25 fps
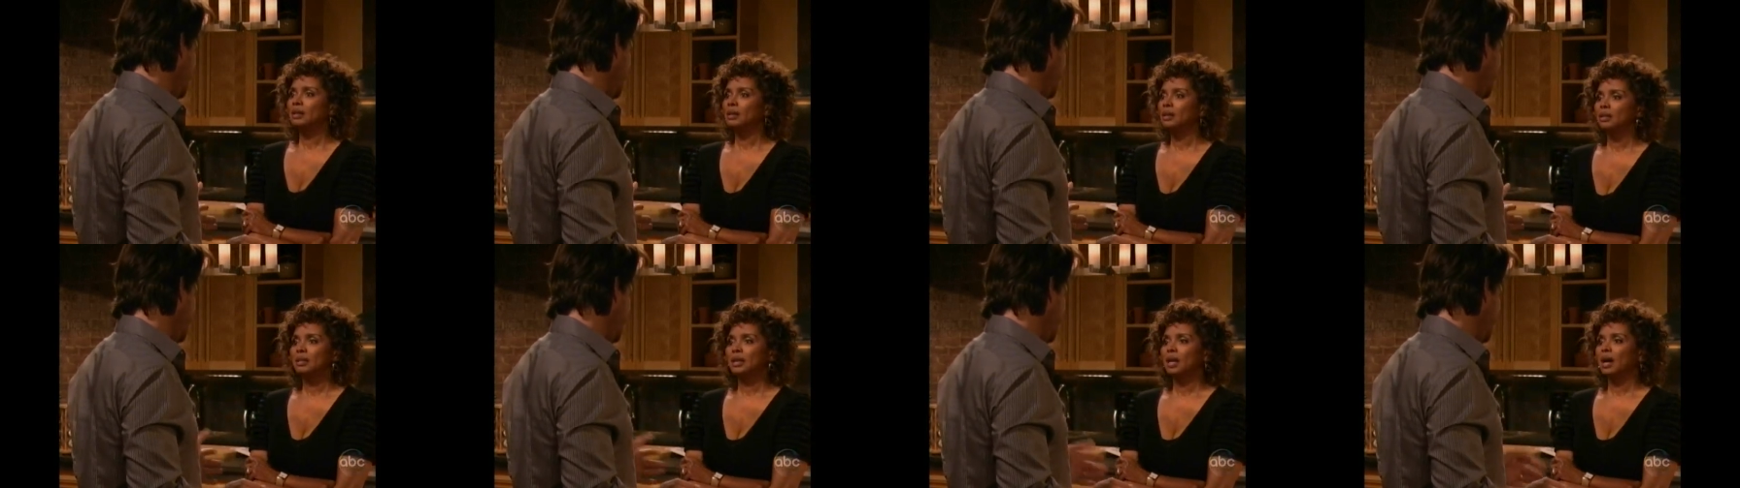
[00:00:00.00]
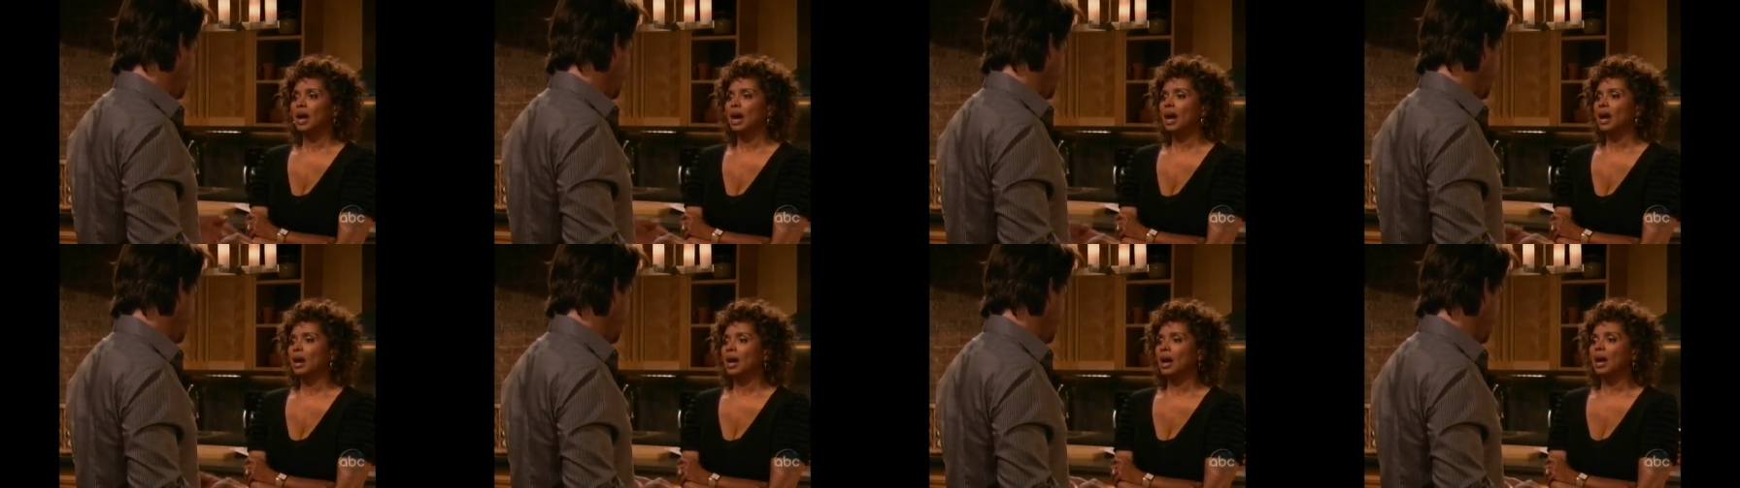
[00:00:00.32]

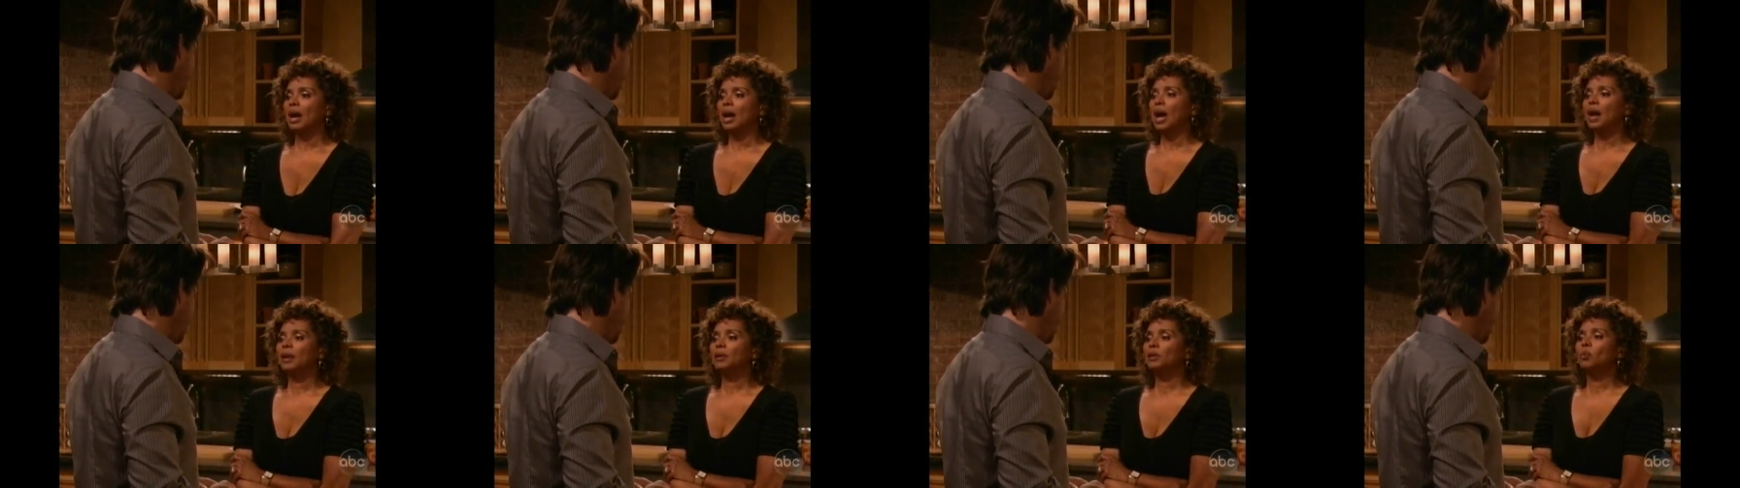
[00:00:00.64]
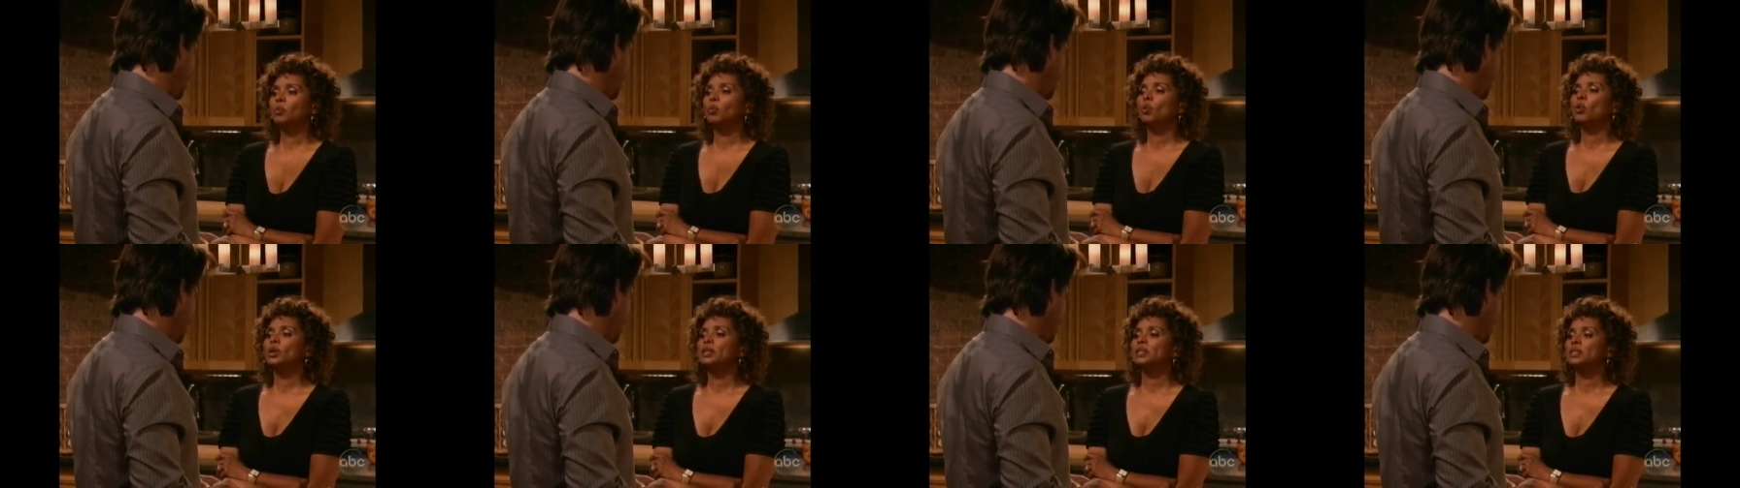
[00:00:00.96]
Yeah, I, I
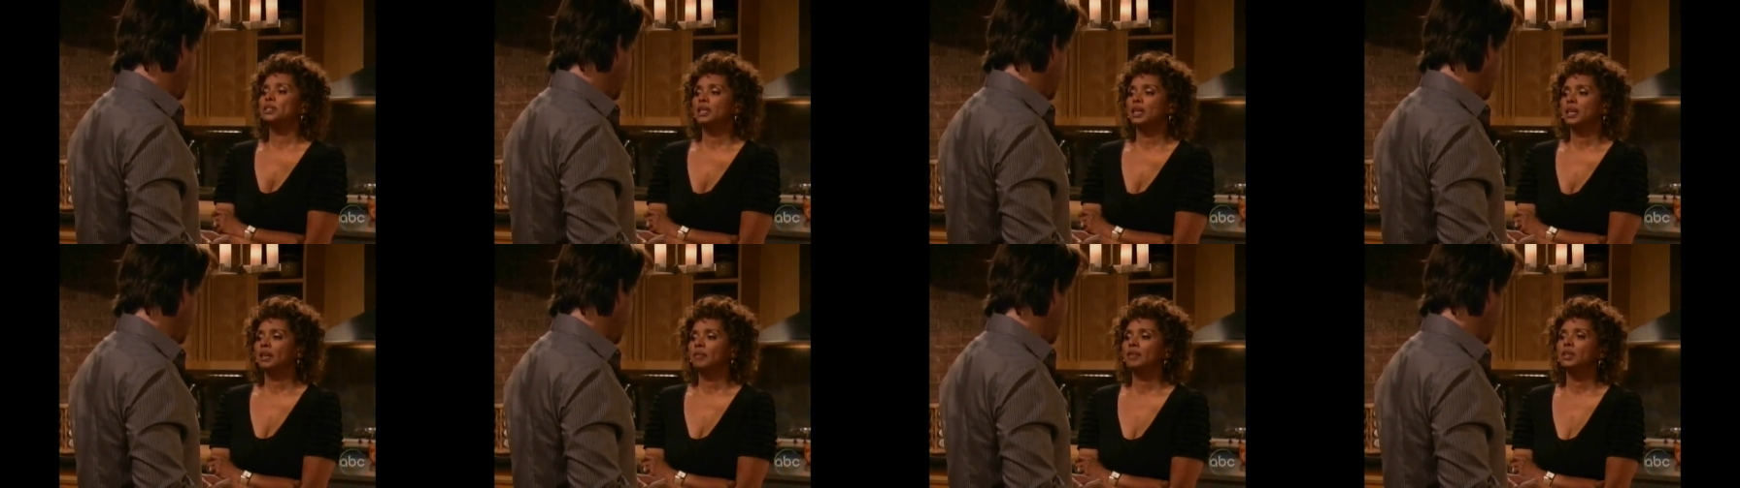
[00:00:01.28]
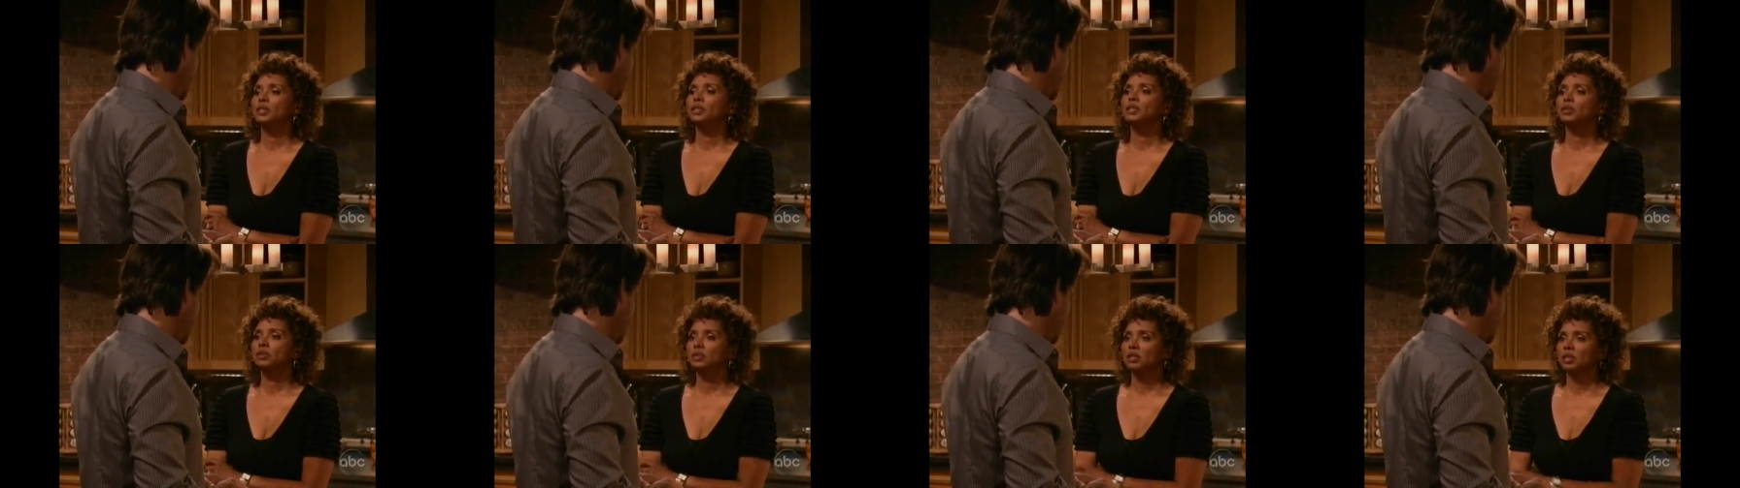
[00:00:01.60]
don't want
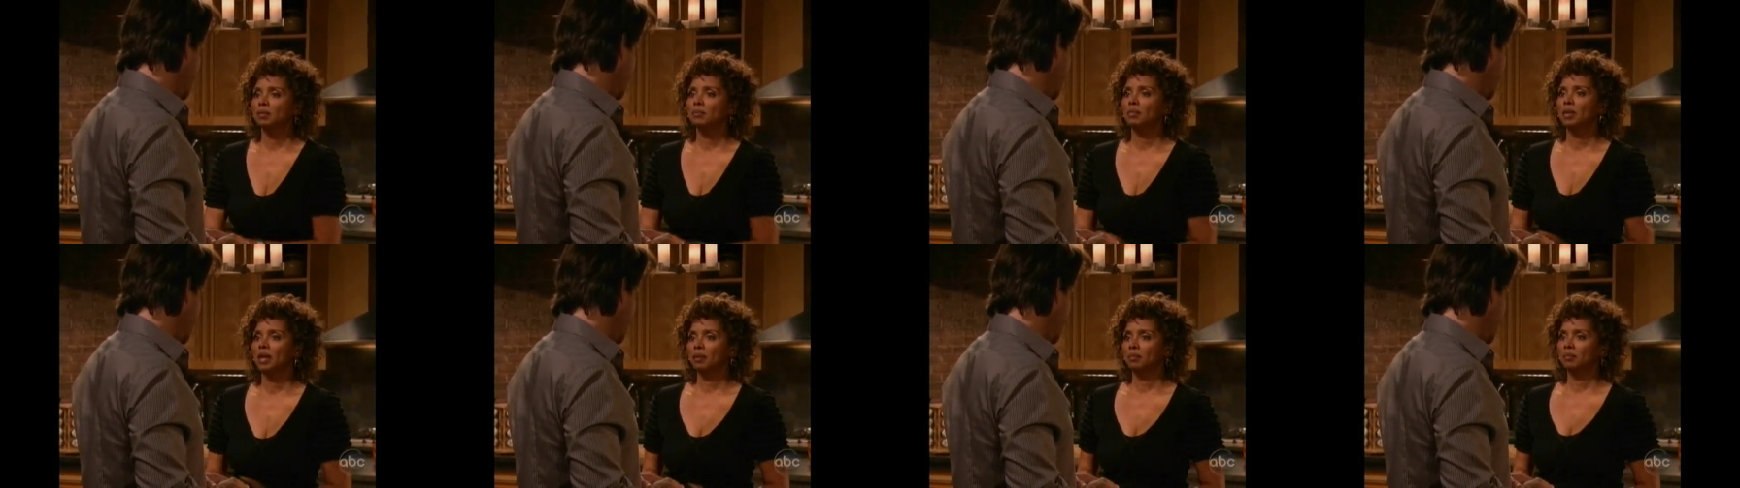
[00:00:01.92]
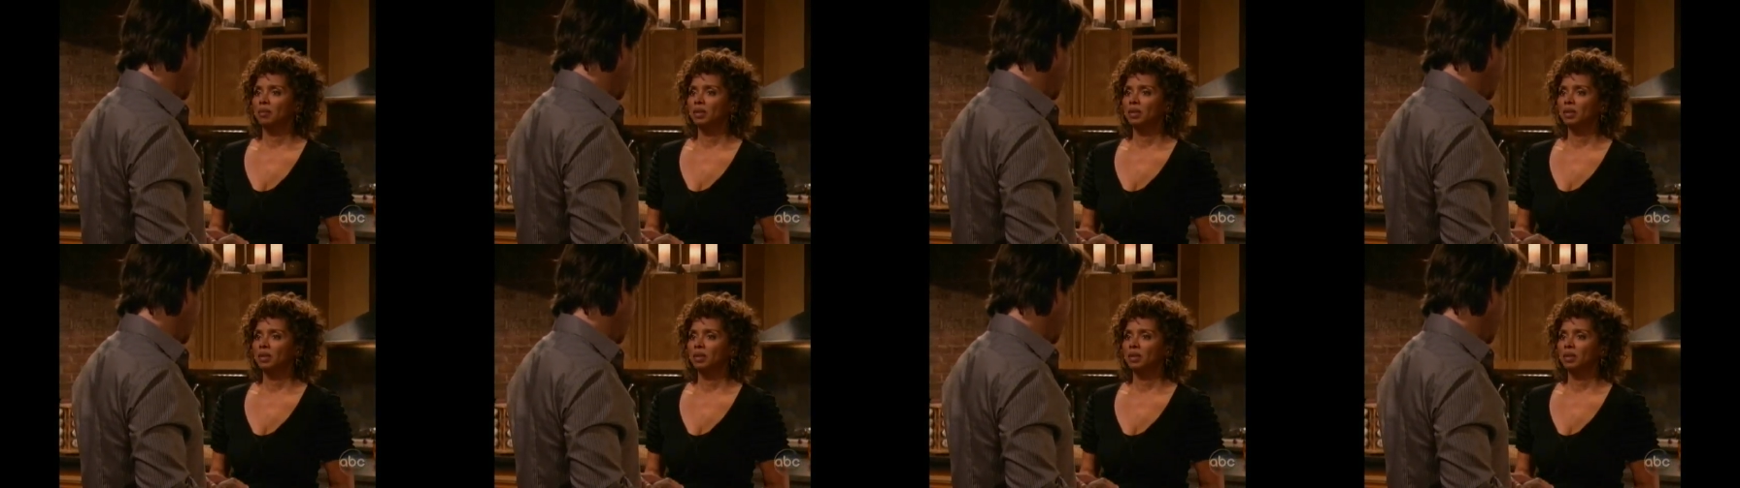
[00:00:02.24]
David using my